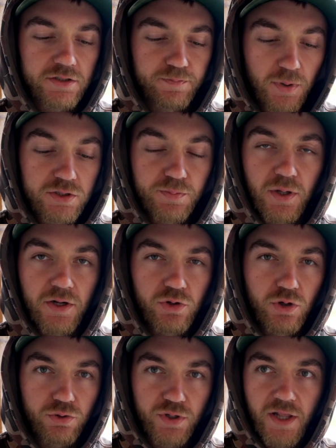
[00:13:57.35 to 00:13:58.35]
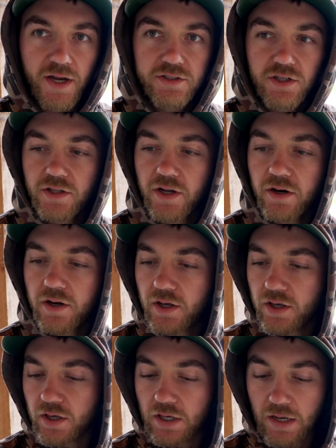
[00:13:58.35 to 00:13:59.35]
You're supposed to put like 2 or 3 layers on there.
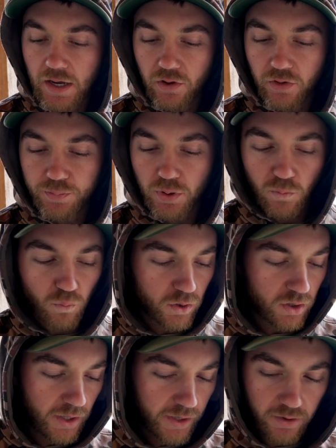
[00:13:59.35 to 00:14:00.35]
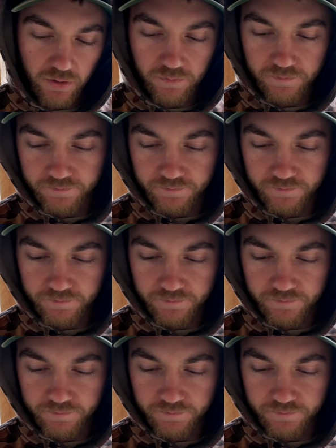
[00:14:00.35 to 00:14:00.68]
I only put 1 layer